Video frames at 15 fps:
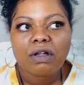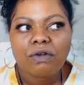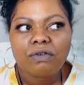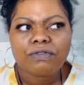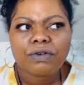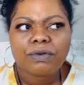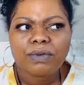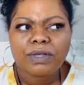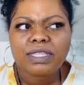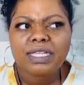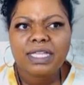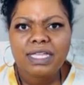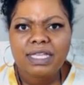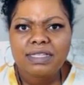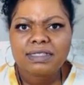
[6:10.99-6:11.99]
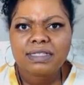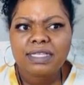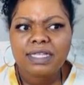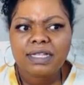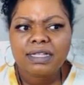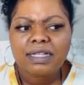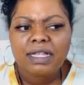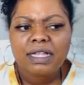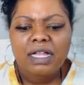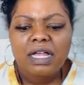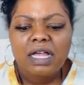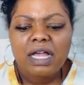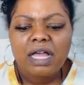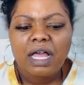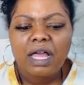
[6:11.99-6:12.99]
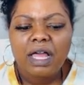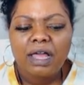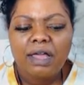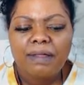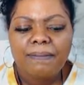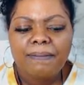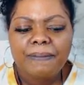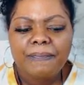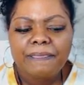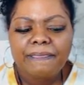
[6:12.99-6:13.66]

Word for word: over really easily. Um